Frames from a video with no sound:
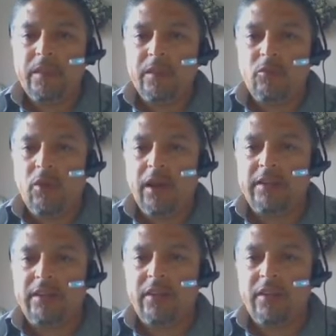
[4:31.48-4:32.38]

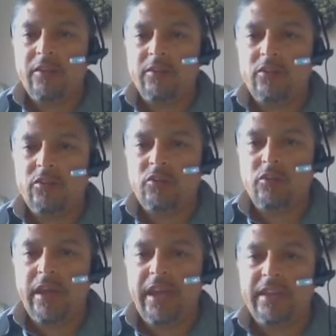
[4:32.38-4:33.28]
1
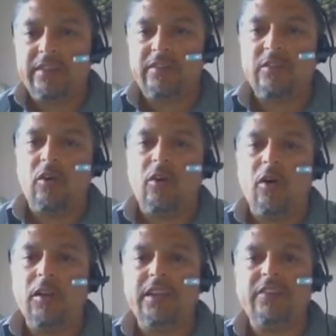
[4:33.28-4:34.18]
to 8. So
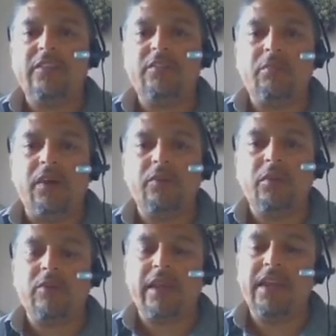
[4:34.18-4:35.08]
all this is
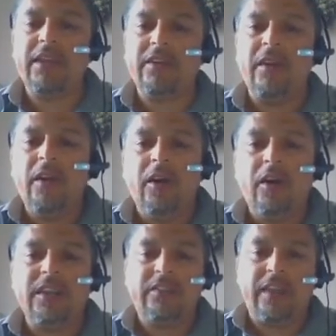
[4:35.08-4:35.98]
possible right here
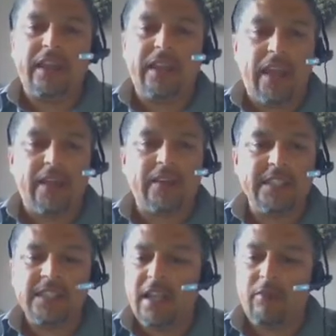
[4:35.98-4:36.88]
on the second
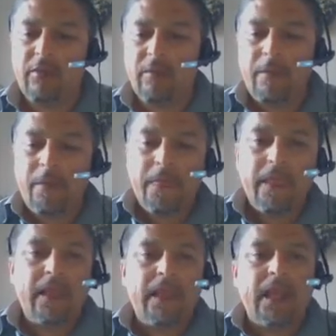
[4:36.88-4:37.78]
energy level.
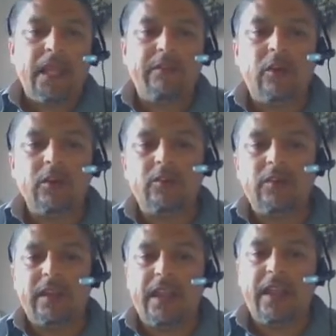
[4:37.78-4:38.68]
And if we go
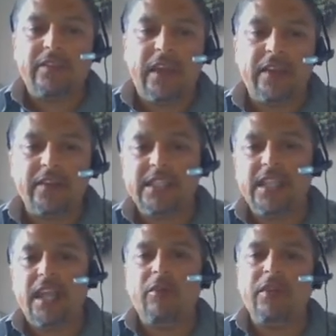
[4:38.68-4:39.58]
to the next energy
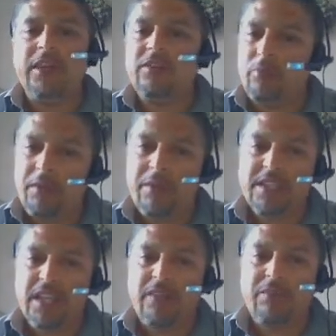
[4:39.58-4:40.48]
level, it's pretty
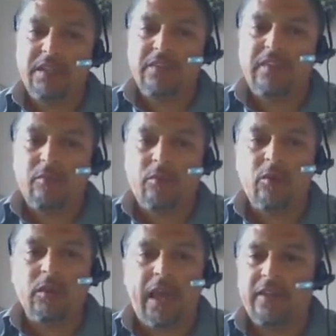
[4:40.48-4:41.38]
much going to be the same
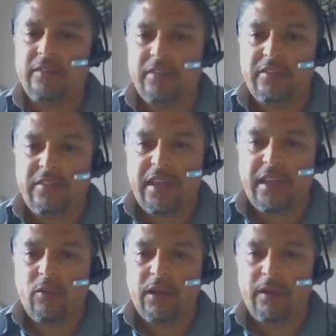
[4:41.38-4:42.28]
rule as the
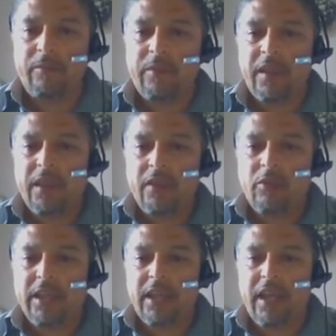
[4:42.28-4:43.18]
second one.
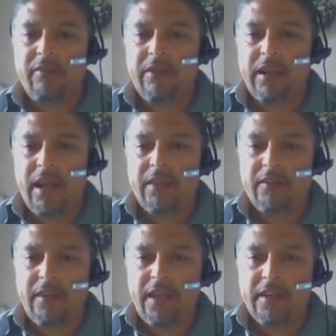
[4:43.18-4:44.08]
We can have
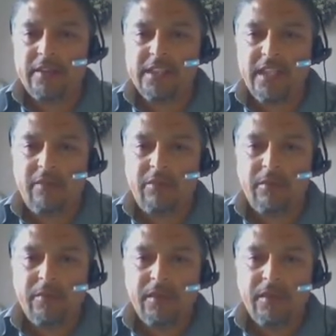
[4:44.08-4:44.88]
another energy level,